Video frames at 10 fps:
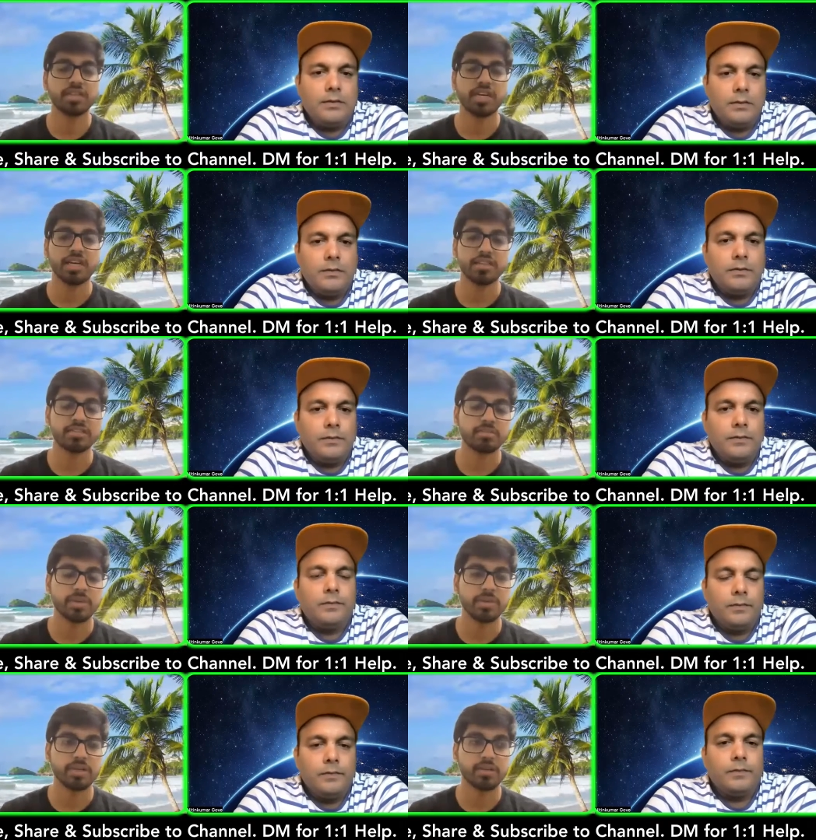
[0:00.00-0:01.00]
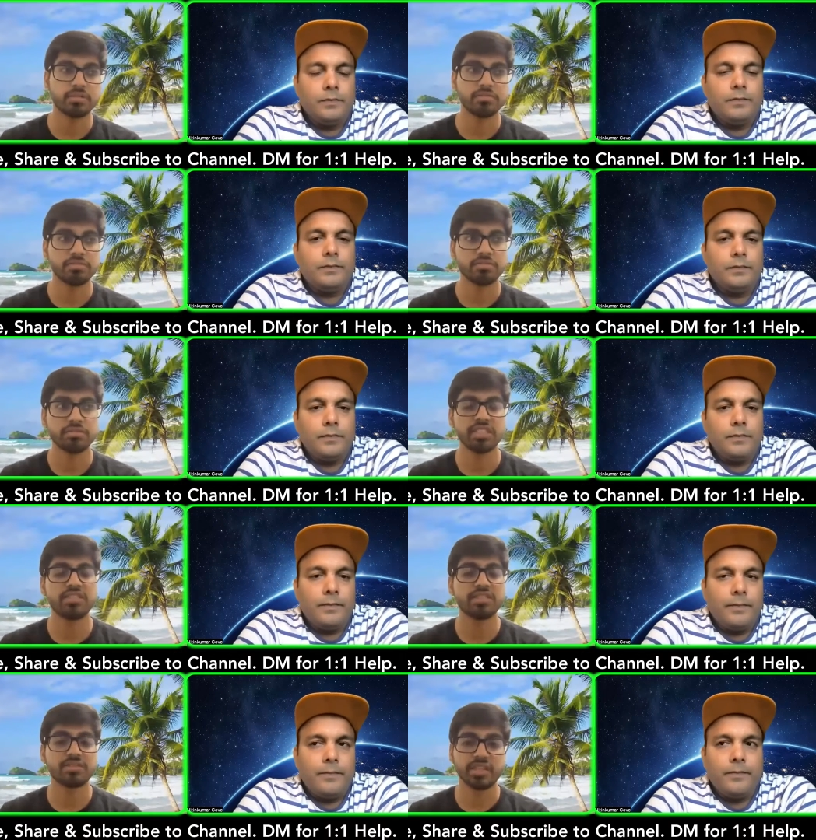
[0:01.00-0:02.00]
Speaker 1: yeah, less, maybe around
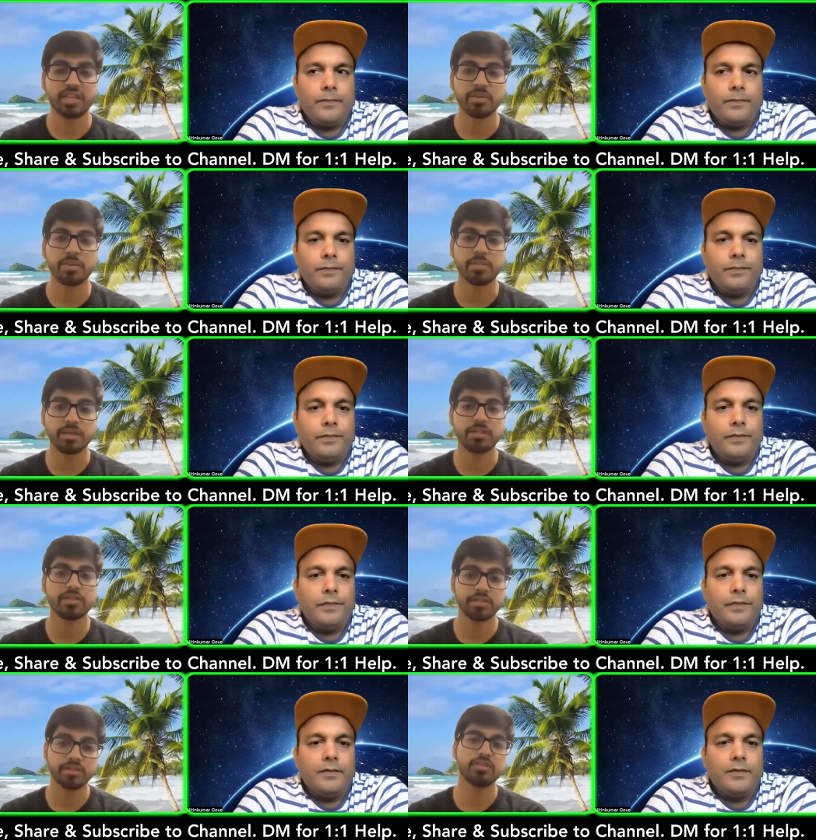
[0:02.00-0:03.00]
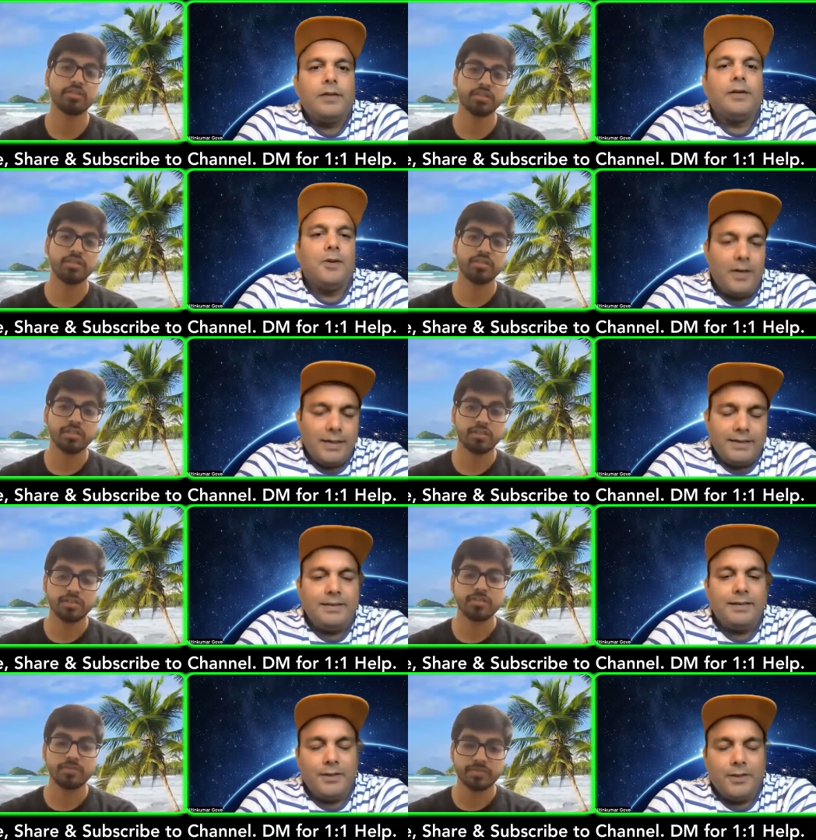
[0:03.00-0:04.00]
60, 70K, maybe. Got it.
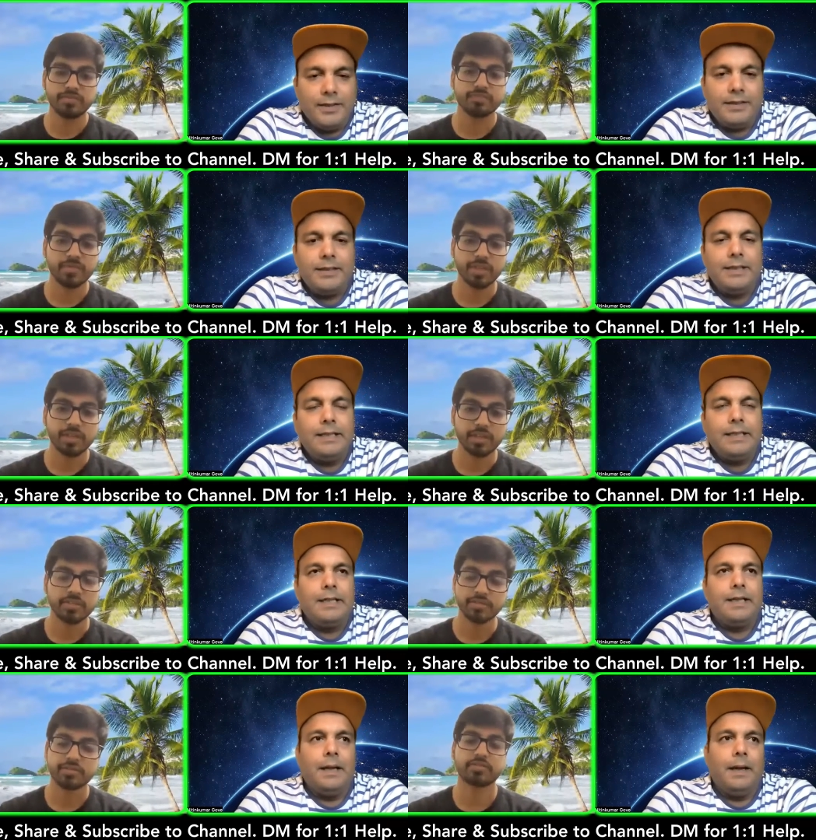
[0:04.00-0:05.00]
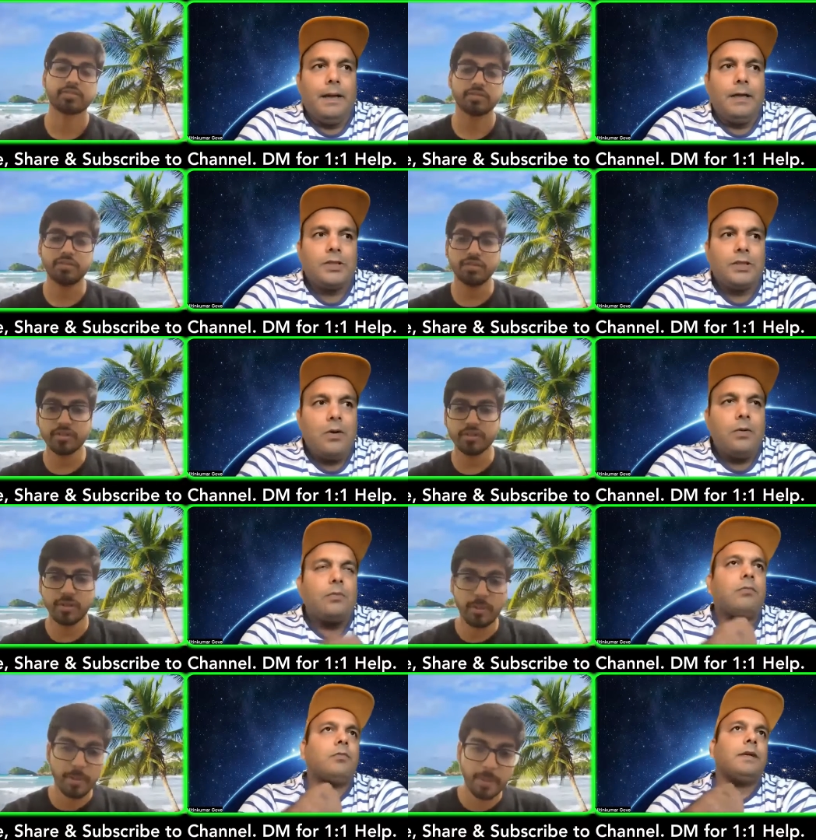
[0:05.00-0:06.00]
Got it. Uh, so
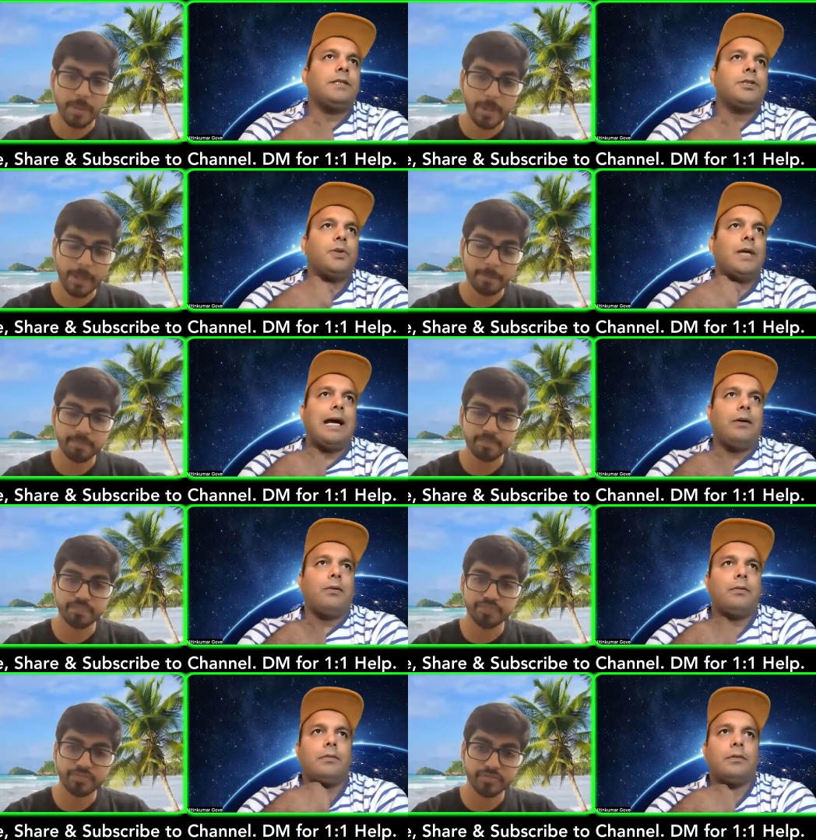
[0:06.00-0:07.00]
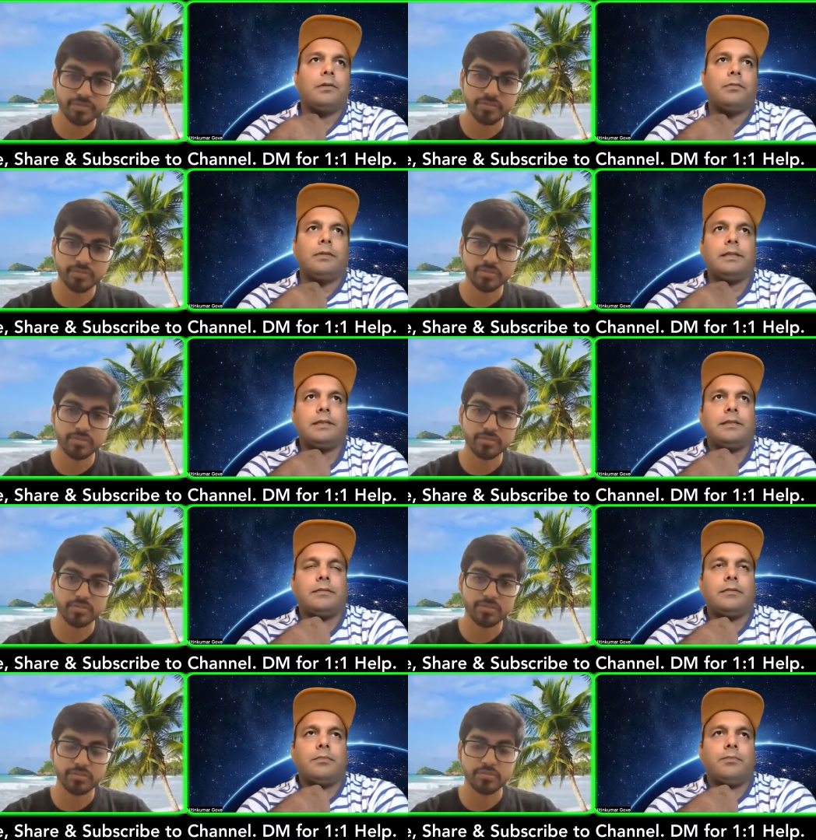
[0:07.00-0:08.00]
now
Speaker 2: once you have uh, once
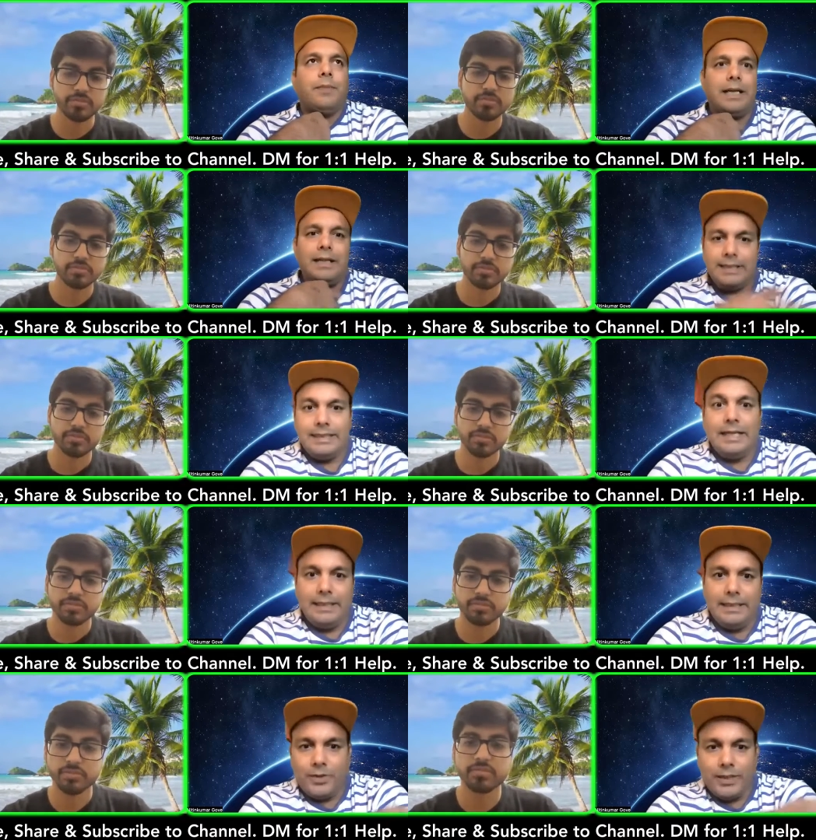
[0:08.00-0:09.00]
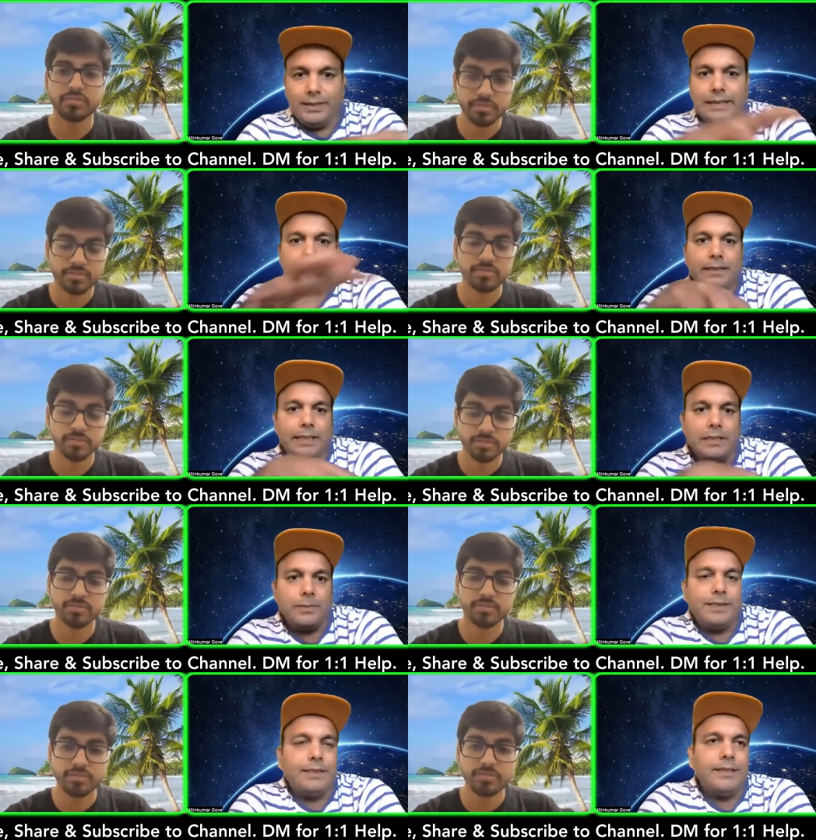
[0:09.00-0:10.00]
people understand that okay these are the
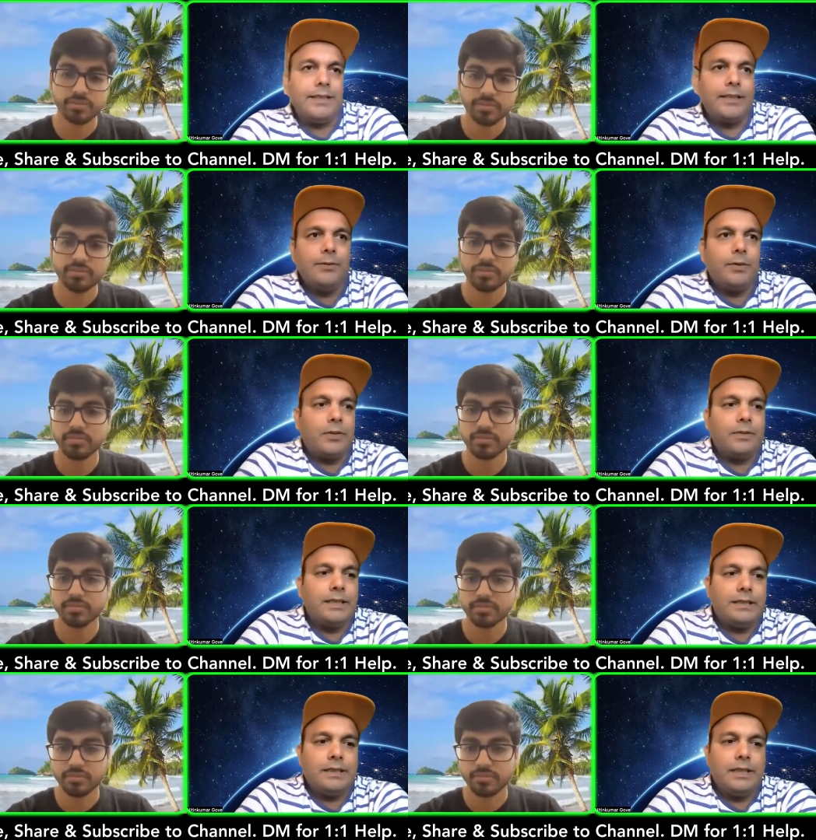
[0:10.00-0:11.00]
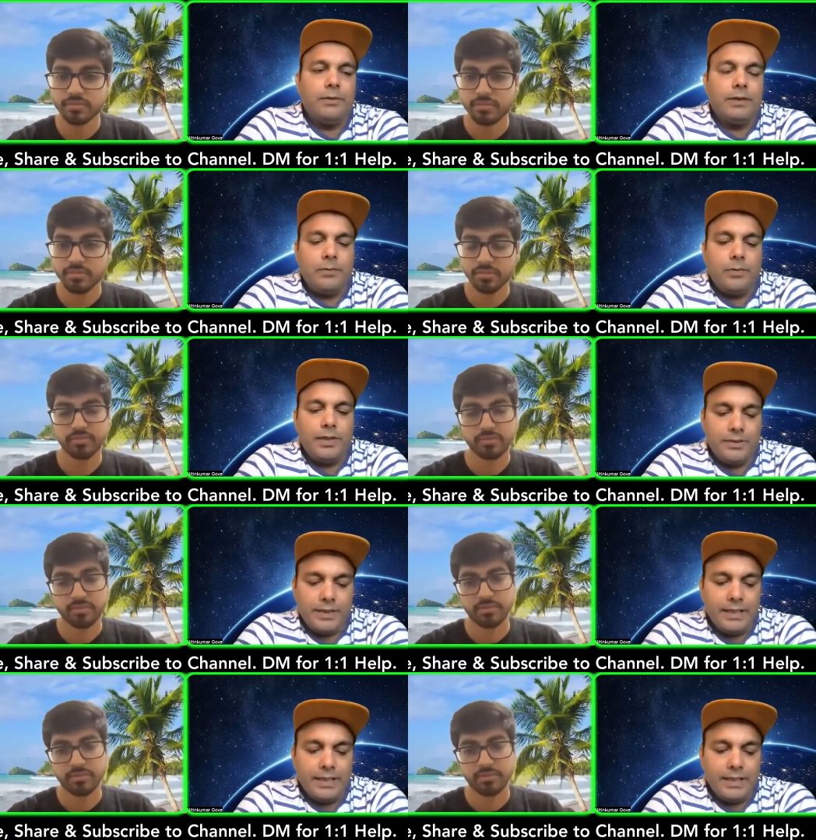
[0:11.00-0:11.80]
expenses generally one of the things that they worry about is